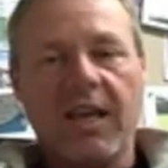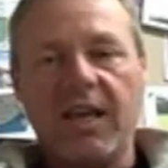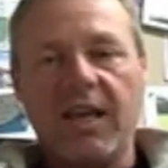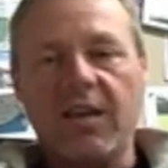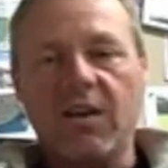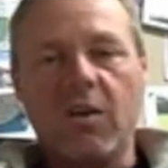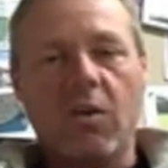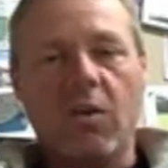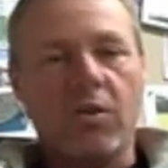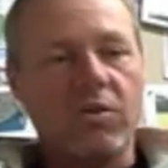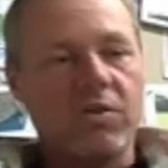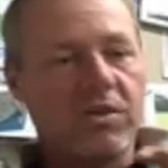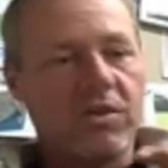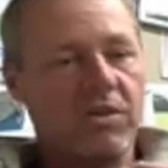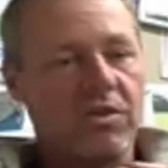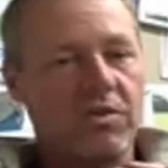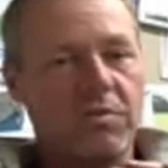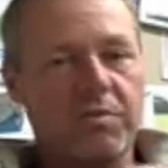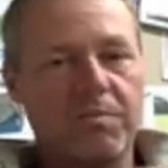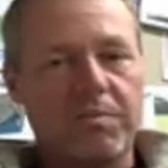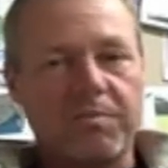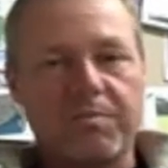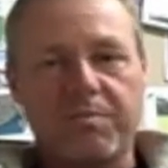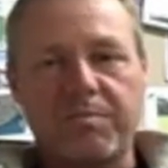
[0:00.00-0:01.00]
he knows
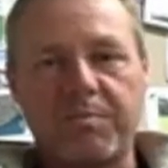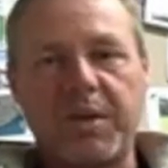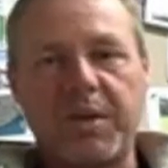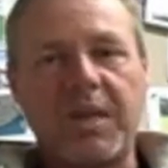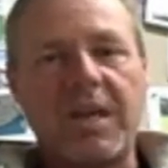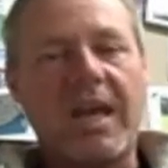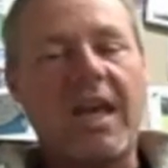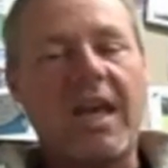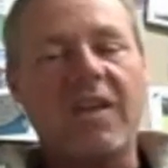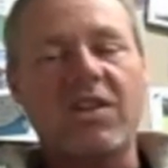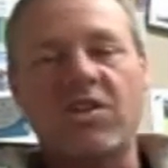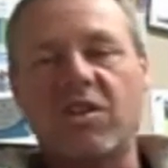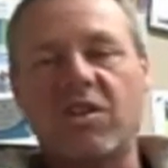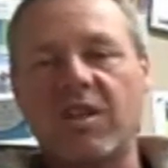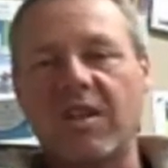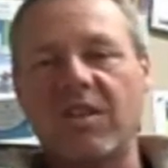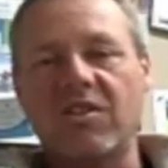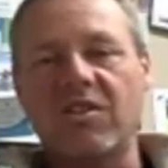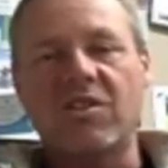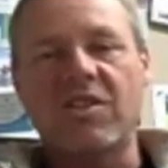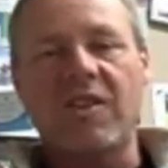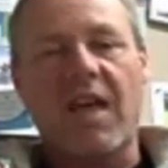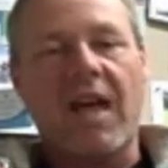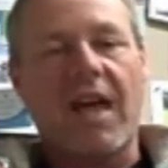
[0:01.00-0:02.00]
his pH
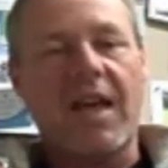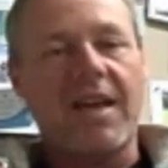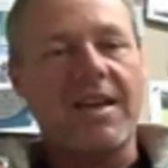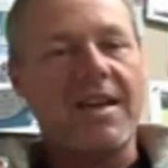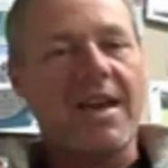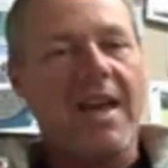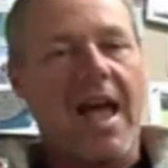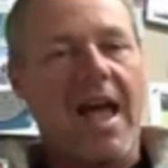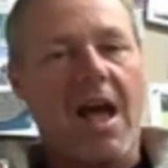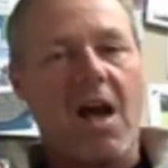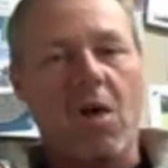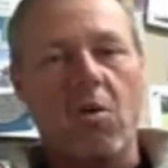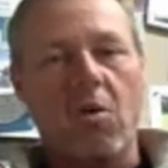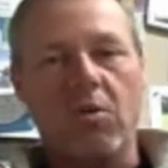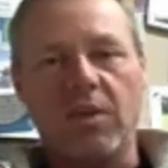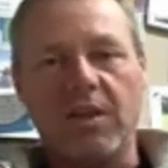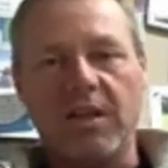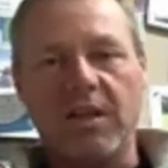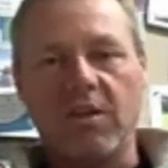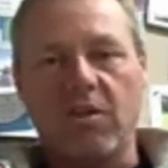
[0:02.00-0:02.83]
inside and out.